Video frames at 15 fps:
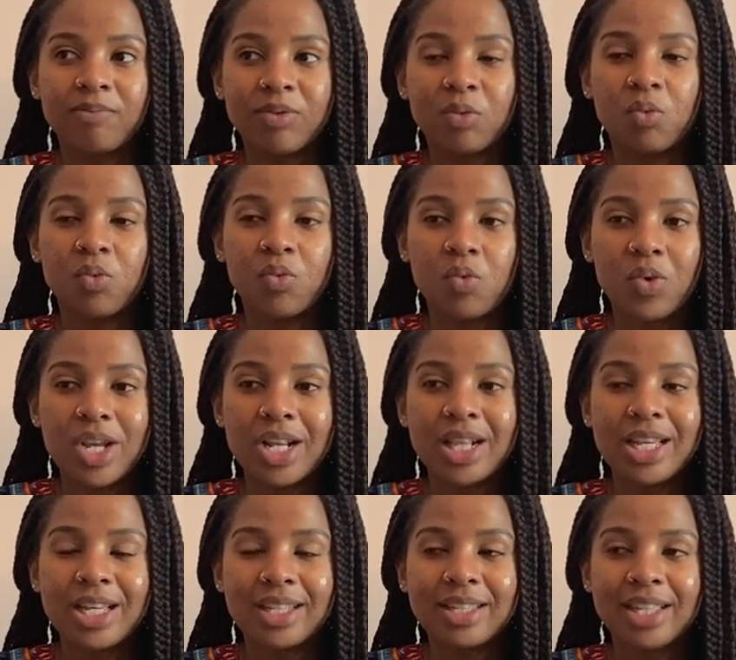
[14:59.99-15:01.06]

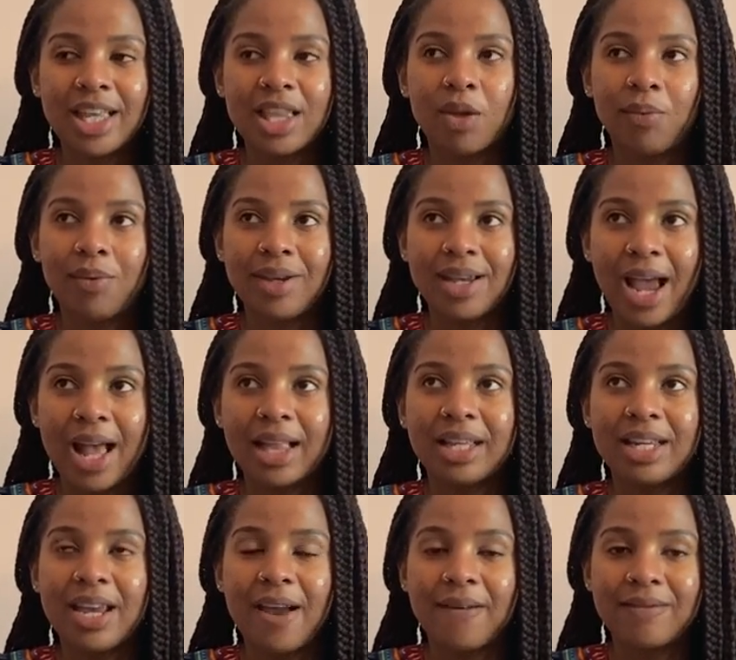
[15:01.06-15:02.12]
really see the
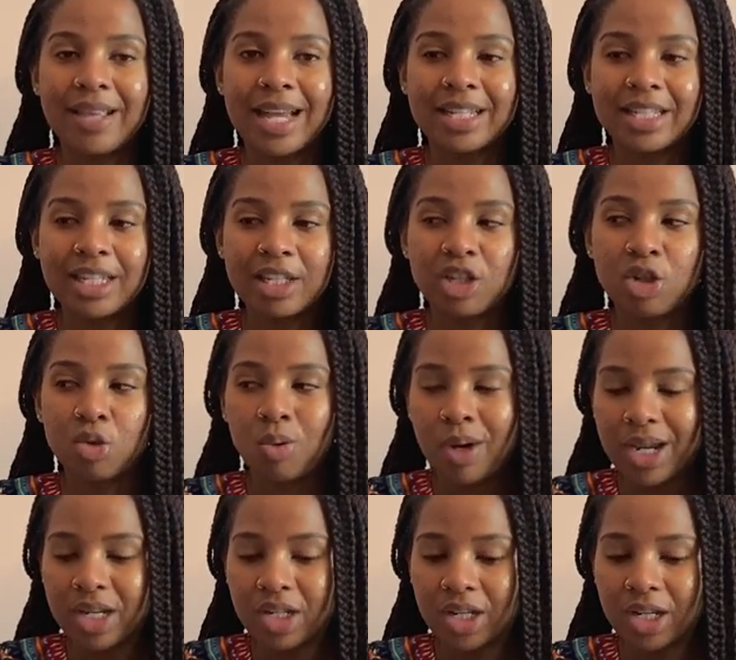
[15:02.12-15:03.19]
reality of that
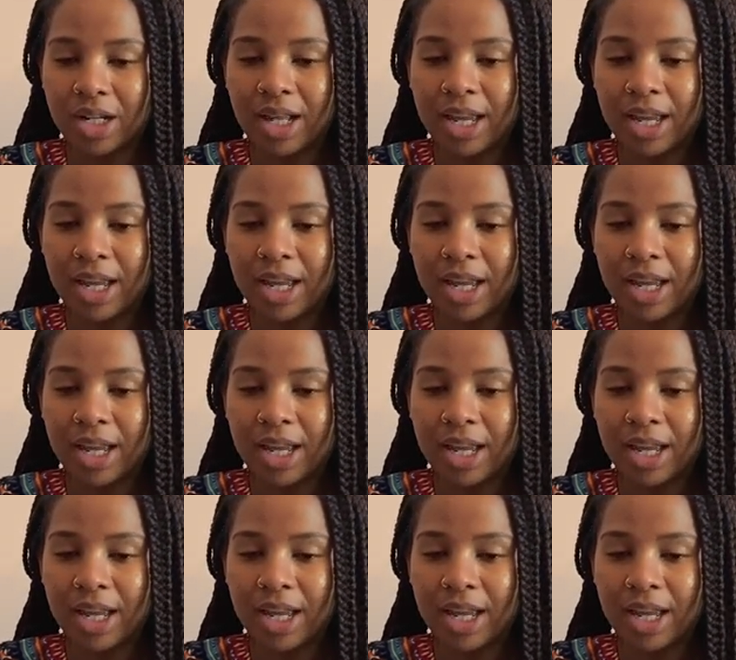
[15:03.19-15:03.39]
situation.